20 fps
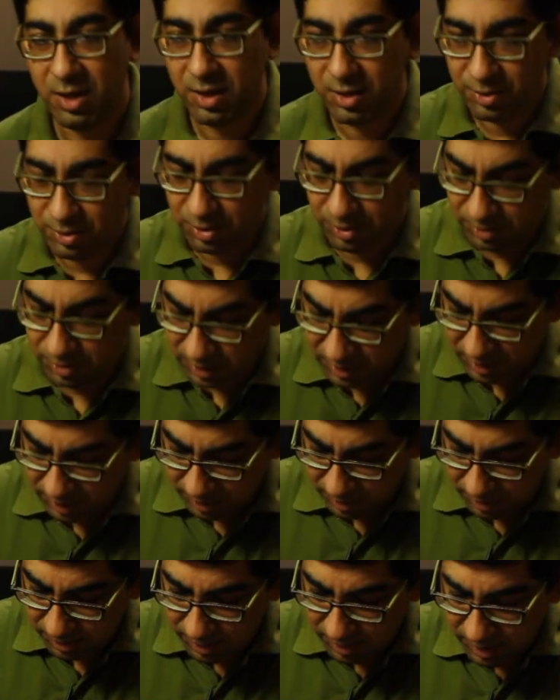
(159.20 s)
So you
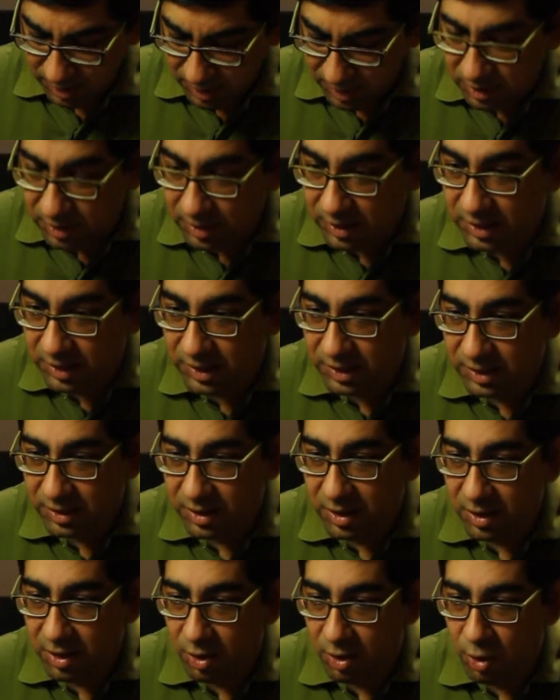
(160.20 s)
see the
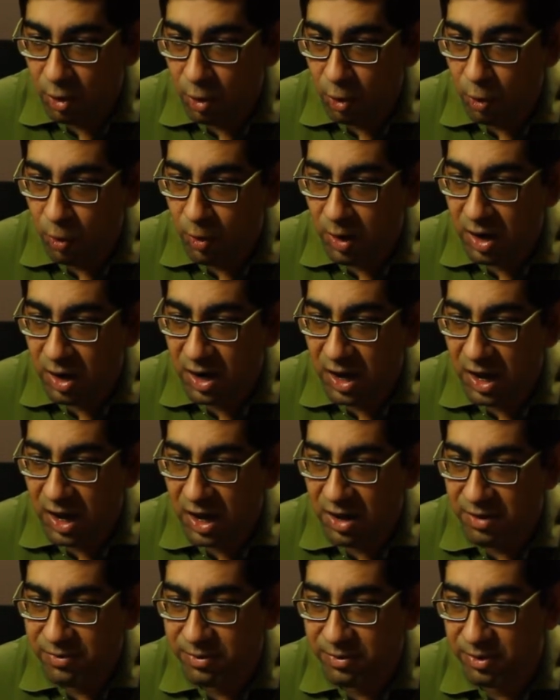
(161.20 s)
lower
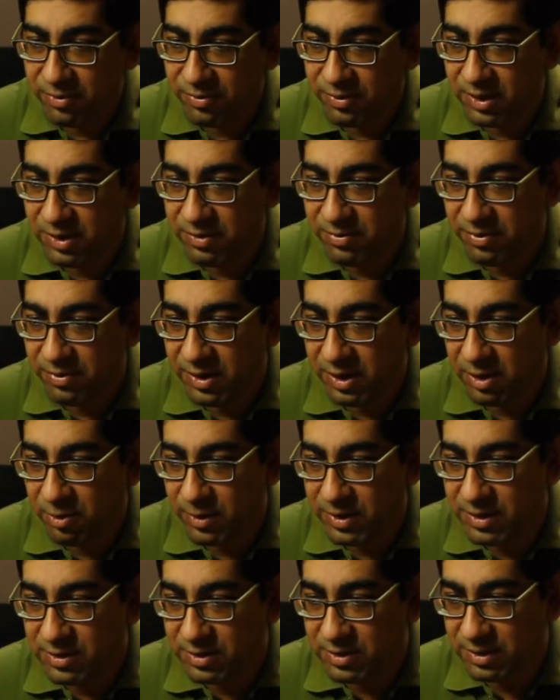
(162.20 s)
half of the
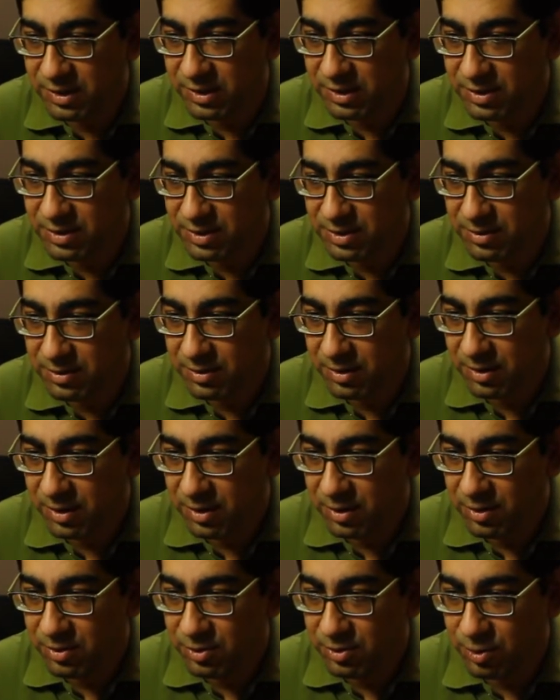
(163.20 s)
frequencies,
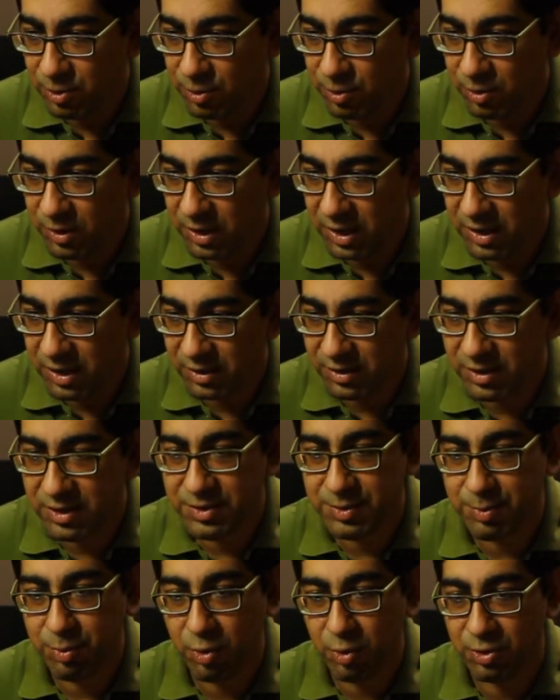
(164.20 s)
so at
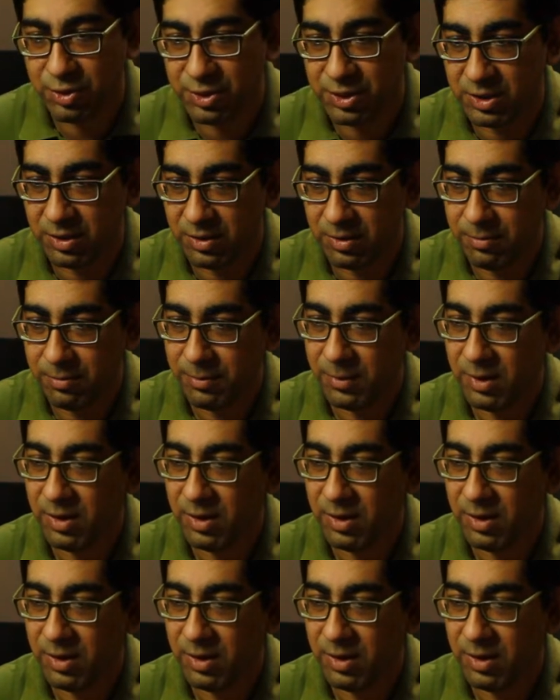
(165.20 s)
this portion,